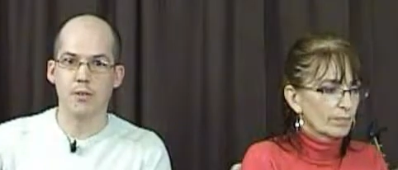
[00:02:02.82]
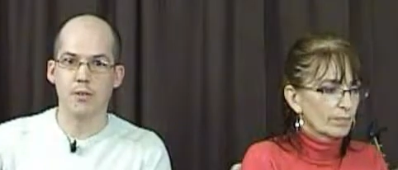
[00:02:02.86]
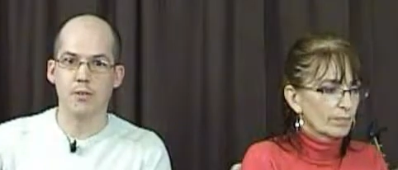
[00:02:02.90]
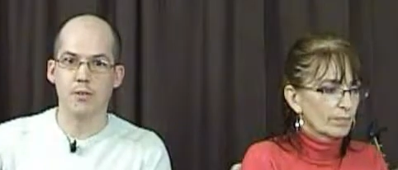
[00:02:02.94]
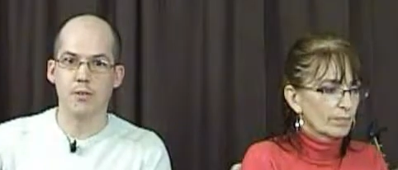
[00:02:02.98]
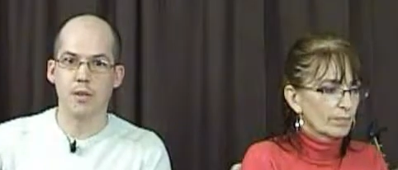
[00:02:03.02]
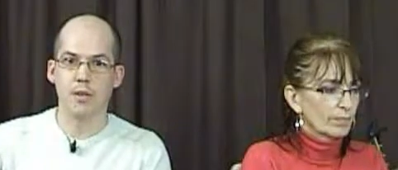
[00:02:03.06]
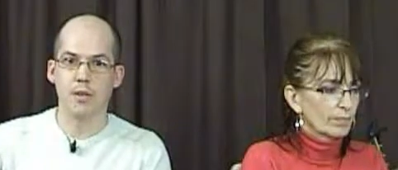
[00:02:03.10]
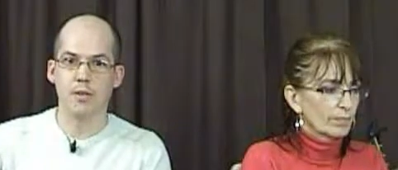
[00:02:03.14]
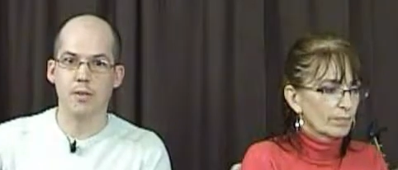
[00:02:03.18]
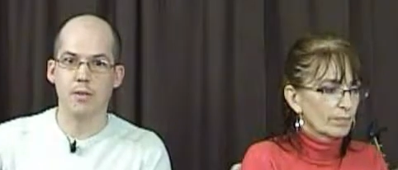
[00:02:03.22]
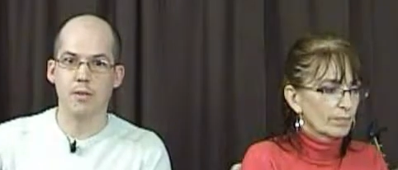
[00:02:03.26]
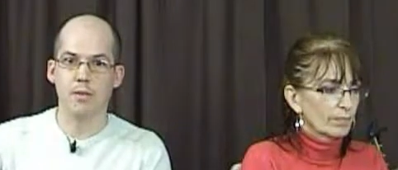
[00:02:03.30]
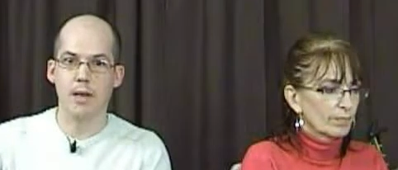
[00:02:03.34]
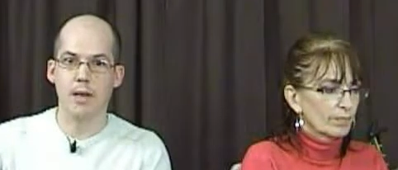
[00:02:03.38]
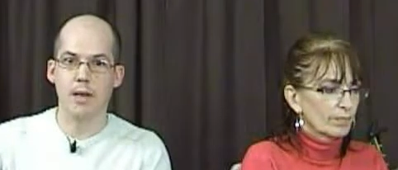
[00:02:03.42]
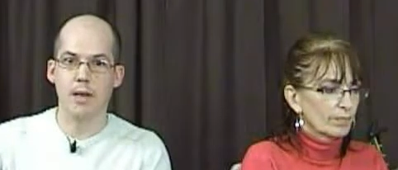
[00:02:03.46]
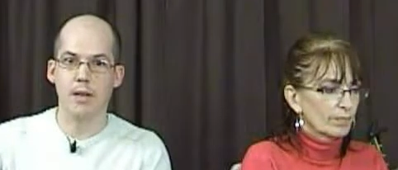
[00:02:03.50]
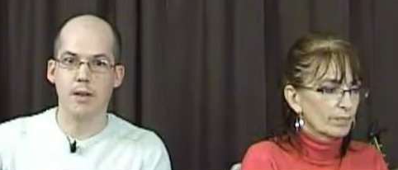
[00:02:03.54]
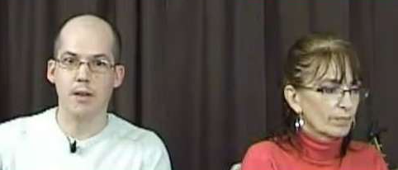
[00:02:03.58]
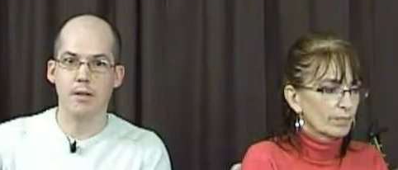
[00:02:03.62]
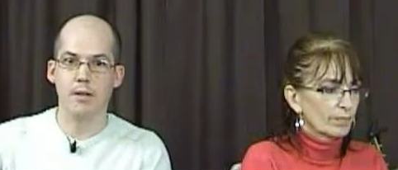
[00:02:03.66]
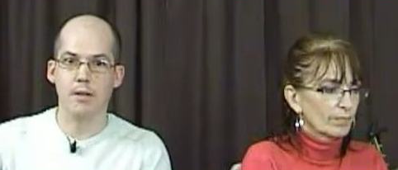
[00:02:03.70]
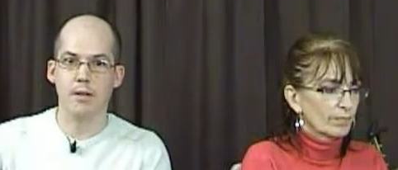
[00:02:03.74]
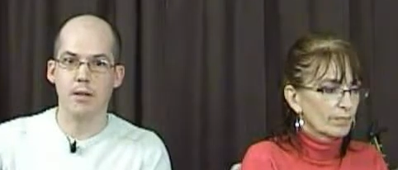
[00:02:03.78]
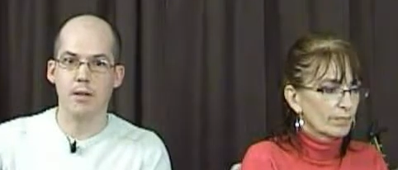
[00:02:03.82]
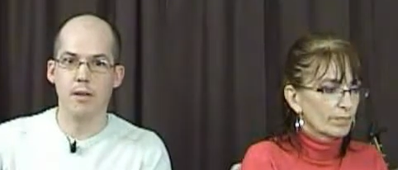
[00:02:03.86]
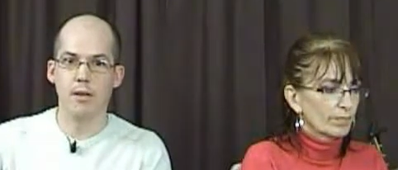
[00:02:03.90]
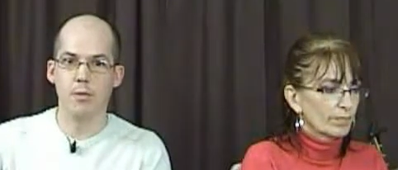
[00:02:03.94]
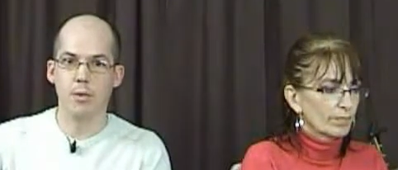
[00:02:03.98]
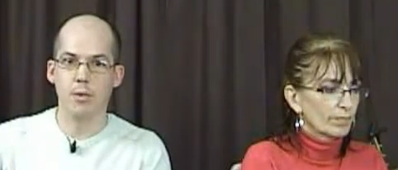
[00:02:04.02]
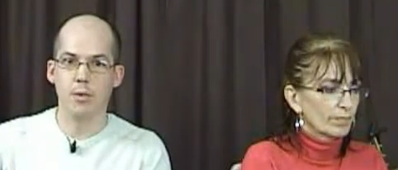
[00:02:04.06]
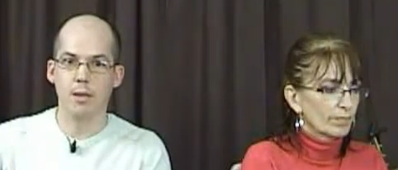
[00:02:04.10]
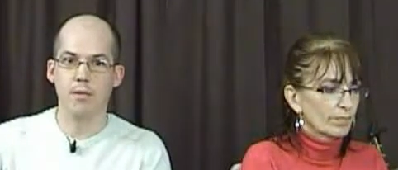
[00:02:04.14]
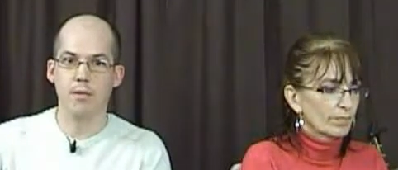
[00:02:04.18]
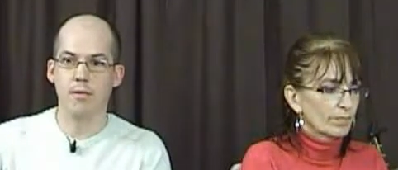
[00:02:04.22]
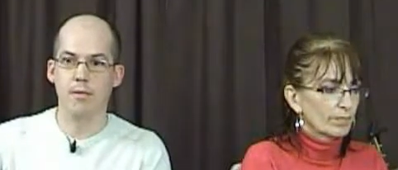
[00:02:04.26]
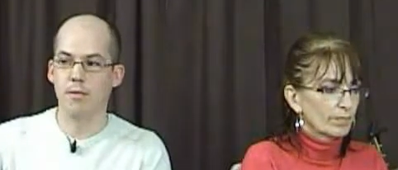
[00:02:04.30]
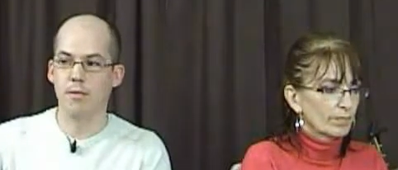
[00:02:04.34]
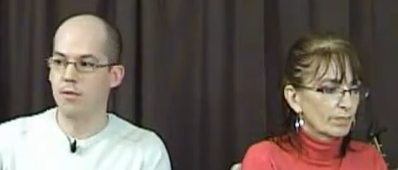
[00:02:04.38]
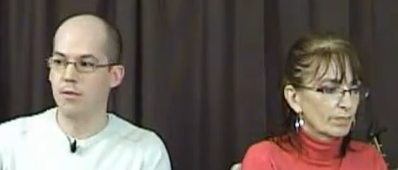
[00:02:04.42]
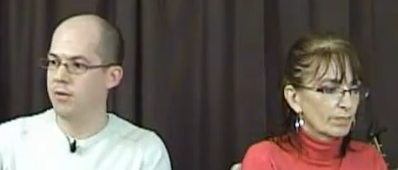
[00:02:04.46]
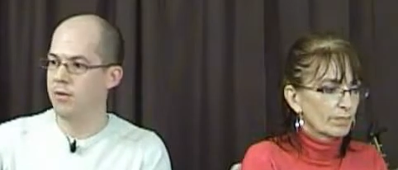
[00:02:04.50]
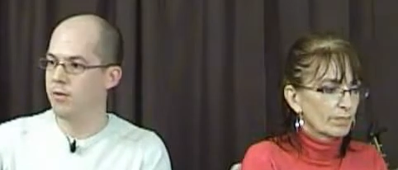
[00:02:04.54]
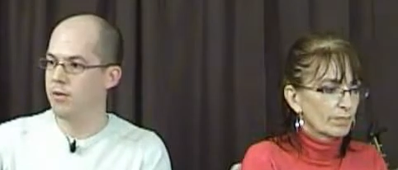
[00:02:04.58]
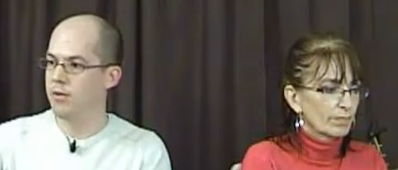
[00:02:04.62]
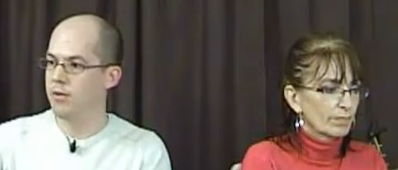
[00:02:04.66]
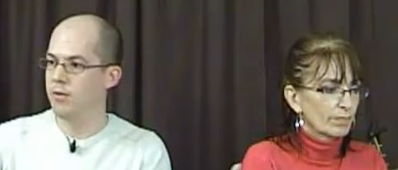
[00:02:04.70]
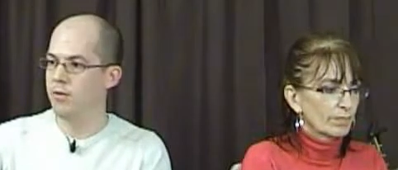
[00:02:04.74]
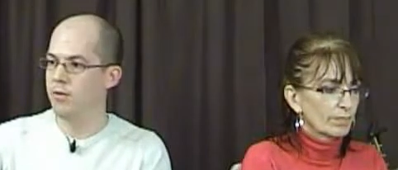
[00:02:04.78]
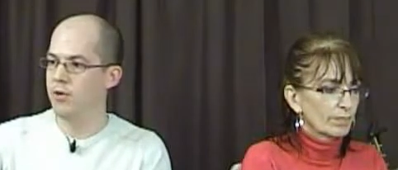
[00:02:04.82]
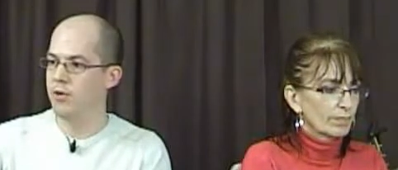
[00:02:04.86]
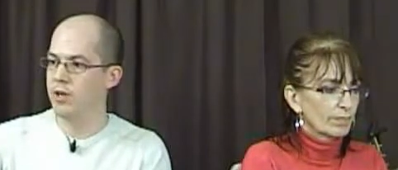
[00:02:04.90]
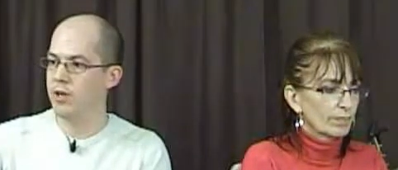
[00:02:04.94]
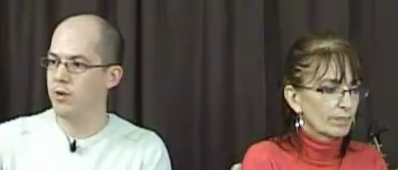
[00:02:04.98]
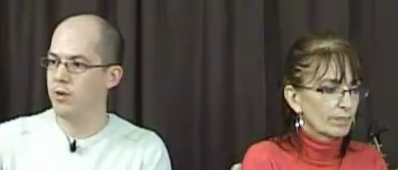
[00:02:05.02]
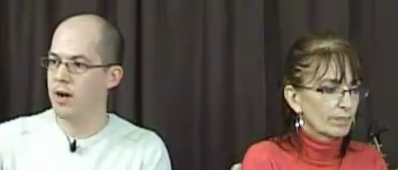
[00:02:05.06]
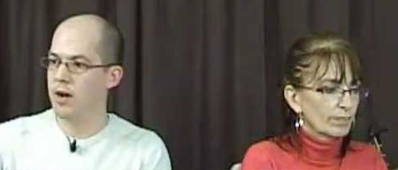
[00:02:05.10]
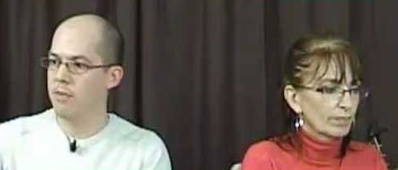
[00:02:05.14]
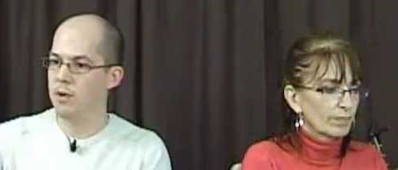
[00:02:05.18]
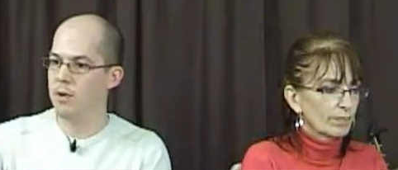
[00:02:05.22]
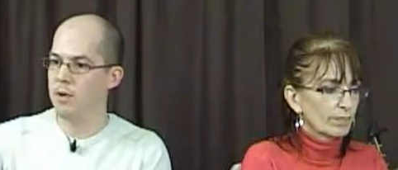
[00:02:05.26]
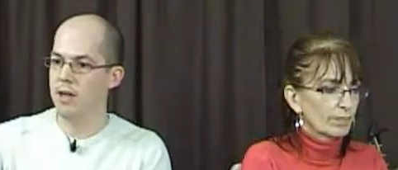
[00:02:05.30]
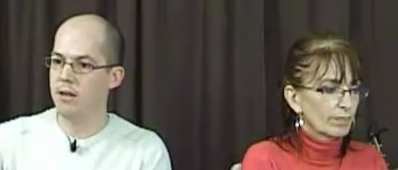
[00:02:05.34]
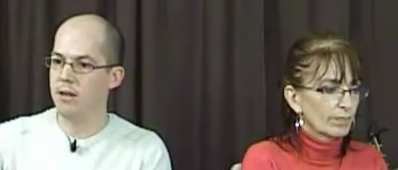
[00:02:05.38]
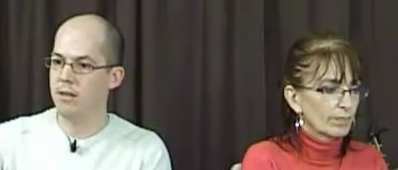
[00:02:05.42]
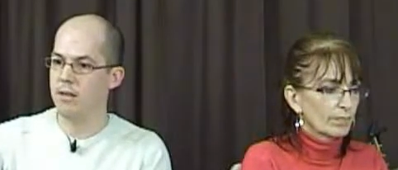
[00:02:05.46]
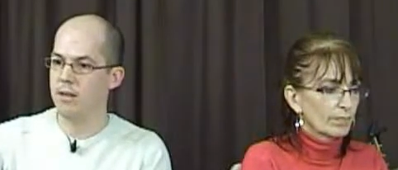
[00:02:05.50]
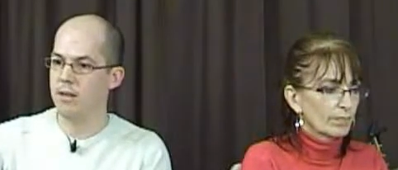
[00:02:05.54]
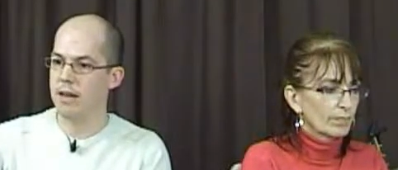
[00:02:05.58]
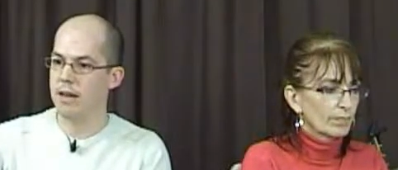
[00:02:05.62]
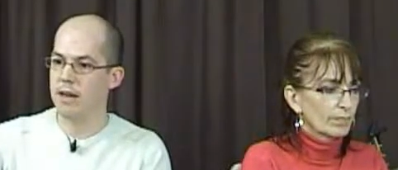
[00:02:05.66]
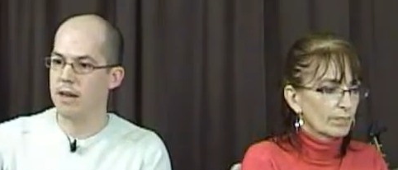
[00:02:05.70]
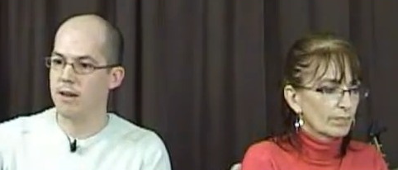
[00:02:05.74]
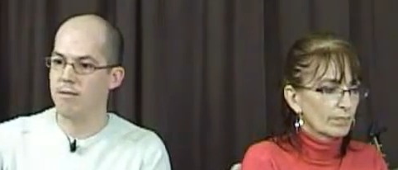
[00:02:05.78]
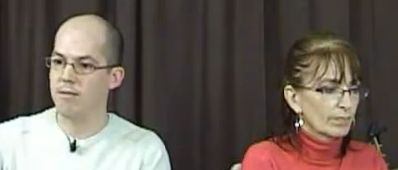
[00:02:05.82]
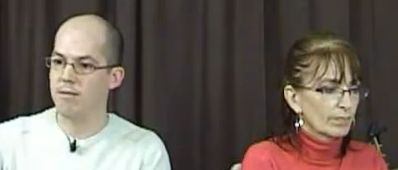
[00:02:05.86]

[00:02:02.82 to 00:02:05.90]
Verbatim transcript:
Speaker 1: issues with uh, with GeoIP, that